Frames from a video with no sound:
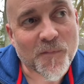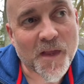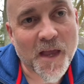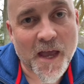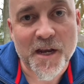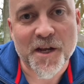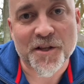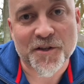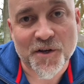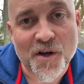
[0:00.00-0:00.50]

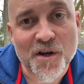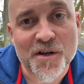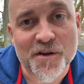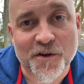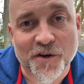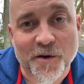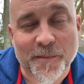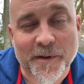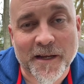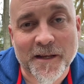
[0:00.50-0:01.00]
and it dawned
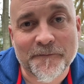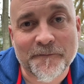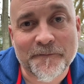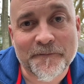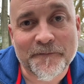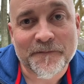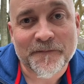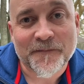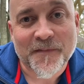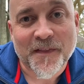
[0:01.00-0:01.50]
on me
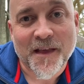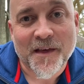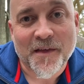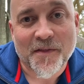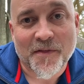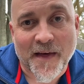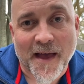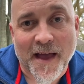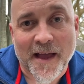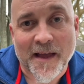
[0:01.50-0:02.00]

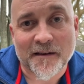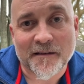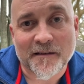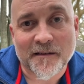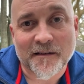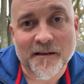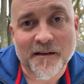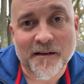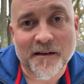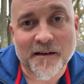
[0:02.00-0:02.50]
that
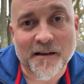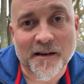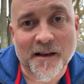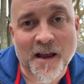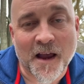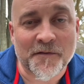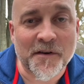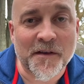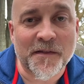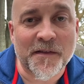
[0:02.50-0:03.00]

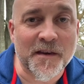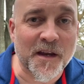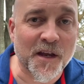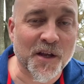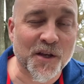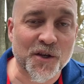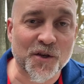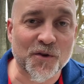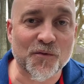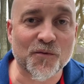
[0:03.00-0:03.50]
everything that
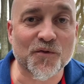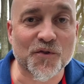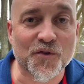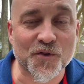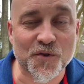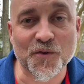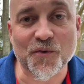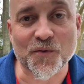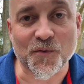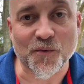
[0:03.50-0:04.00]
you
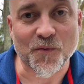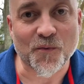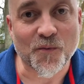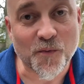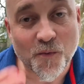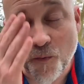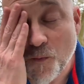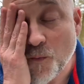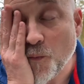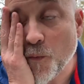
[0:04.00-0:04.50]
do
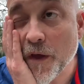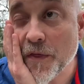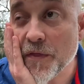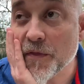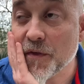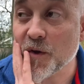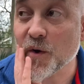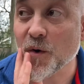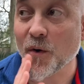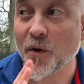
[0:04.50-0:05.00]
with
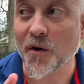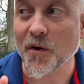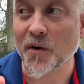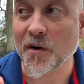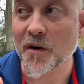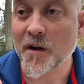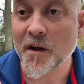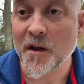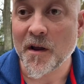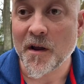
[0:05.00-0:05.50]
your
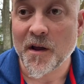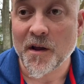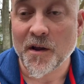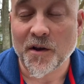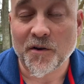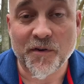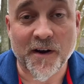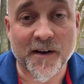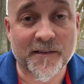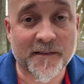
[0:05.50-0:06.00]

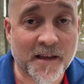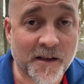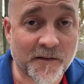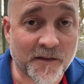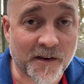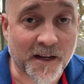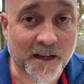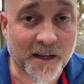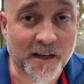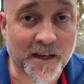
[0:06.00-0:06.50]

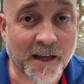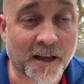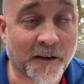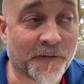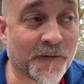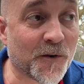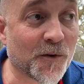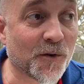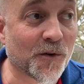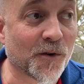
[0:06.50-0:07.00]
creativity,
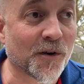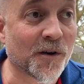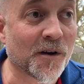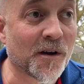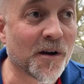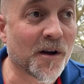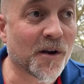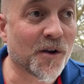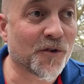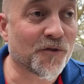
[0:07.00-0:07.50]
if you're
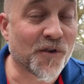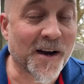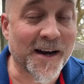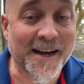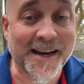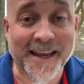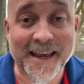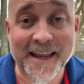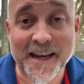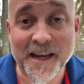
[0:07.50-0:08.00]
trying
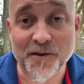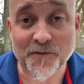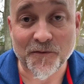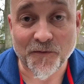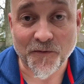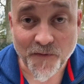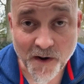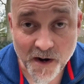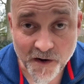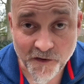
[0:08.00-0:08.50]
to get it in
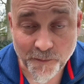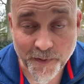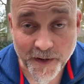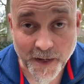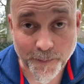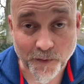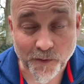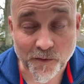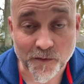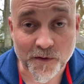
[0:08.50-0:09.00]
front of
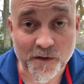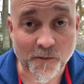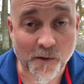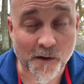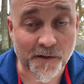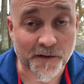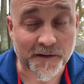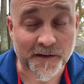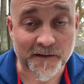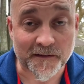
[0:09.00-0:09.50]
people,
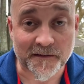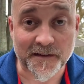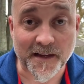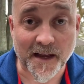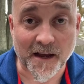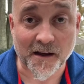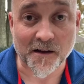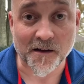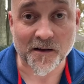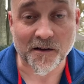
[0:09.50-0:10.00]
whether to
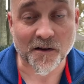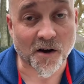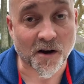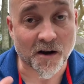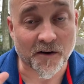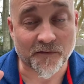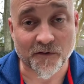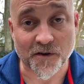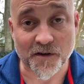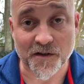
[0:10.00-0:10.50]
sell,
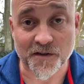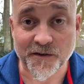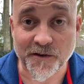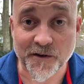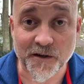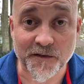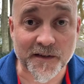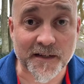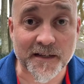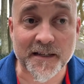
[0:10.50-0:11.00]
offer a
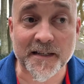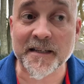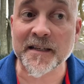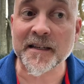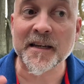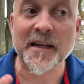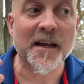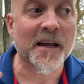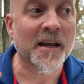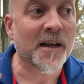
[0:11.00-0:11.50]
service,
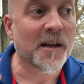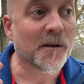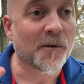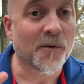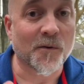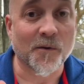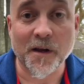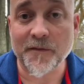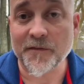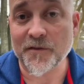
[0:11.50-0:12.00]

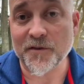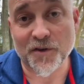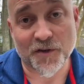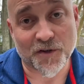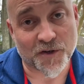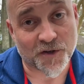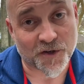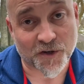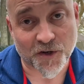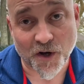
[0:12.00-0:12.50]
or even just
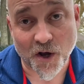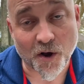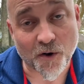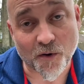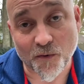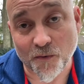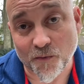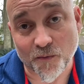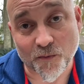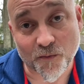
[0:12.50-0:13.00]

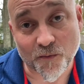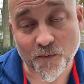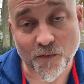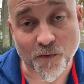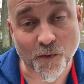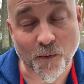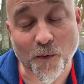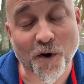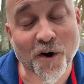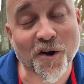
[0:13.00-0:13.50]
show
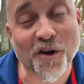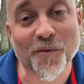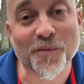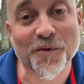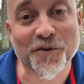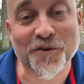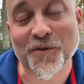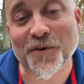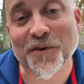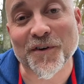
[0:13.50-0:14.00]
the world
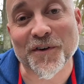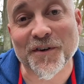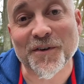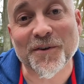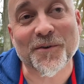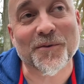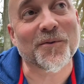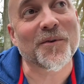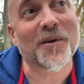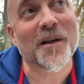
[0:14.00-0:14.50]
what you can
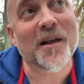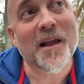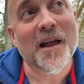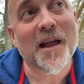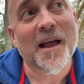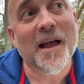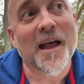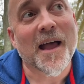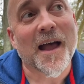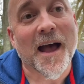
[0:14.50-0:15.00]
do,
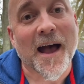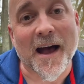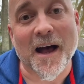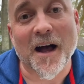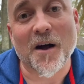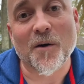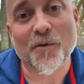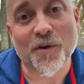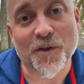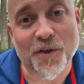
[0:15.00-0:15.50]

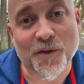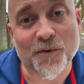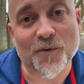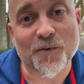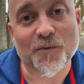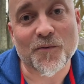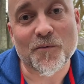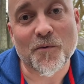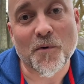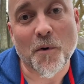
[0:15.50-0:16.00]
how are
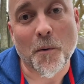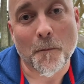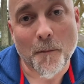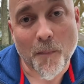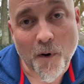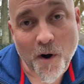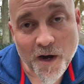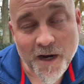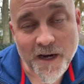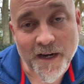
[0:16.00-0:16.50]
you
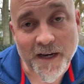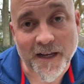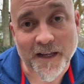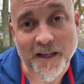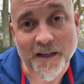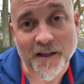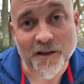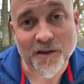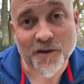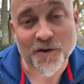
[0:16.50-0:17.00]

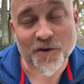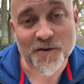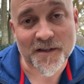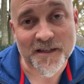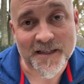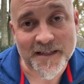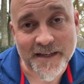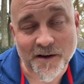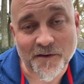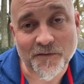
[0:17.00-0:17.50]
marketing
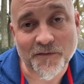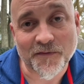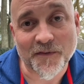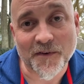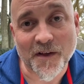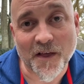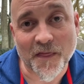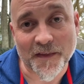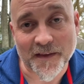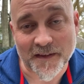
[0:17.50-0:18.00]
yourself
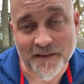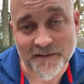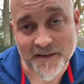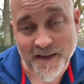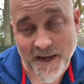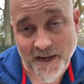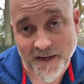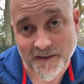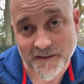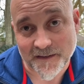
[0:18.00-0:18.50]
these
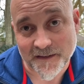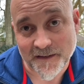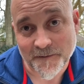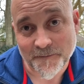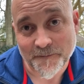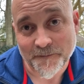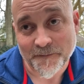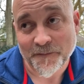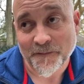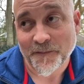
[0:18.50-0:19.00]
days?
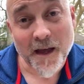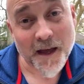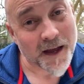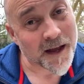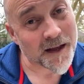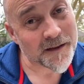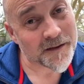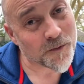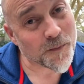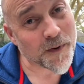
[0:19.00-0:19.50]
And
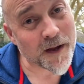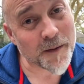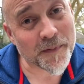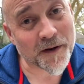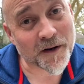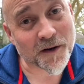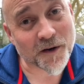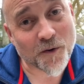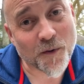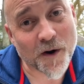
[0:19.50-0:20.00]
it's a way
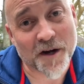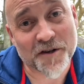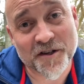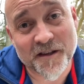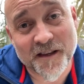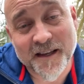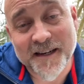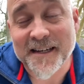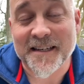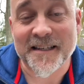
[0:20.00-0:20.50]
bigger
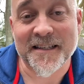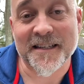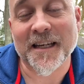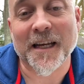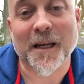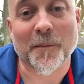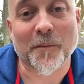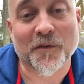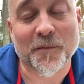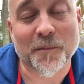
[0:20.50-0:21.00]
question than it
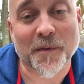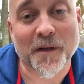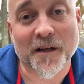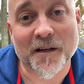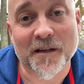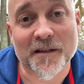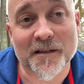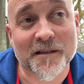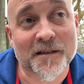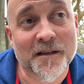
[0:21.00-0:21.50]
seems
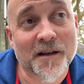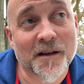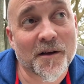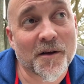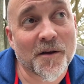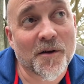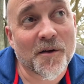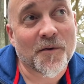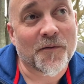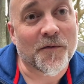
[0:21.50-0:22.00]
because
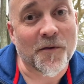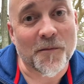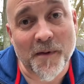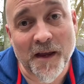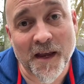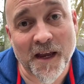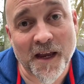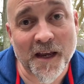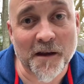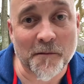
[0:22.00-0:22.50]
for
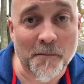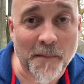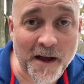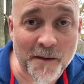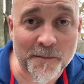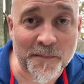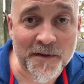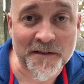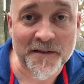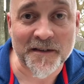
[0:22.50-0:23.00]
me in my
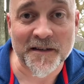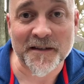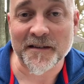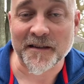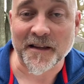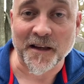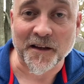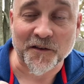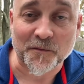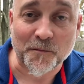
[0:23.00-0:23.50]
business,
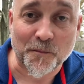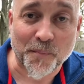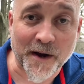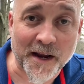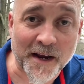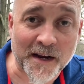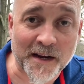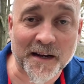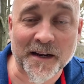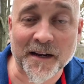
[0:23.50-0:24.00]
there's
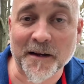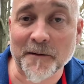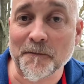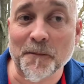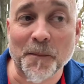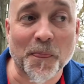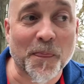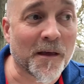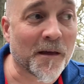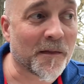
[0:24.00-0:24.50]
branding,
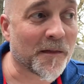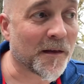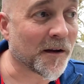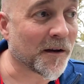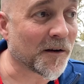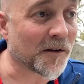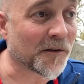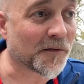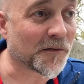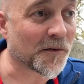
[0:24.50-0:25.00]

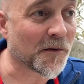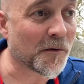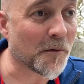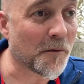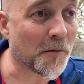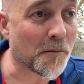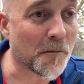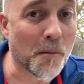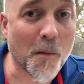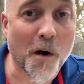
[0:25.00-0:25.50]
there's
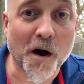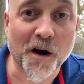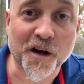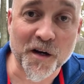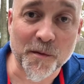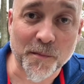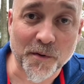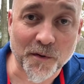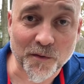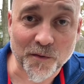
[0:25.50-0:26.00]

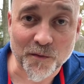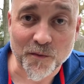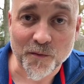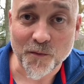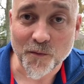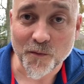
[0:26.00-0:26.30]
marketable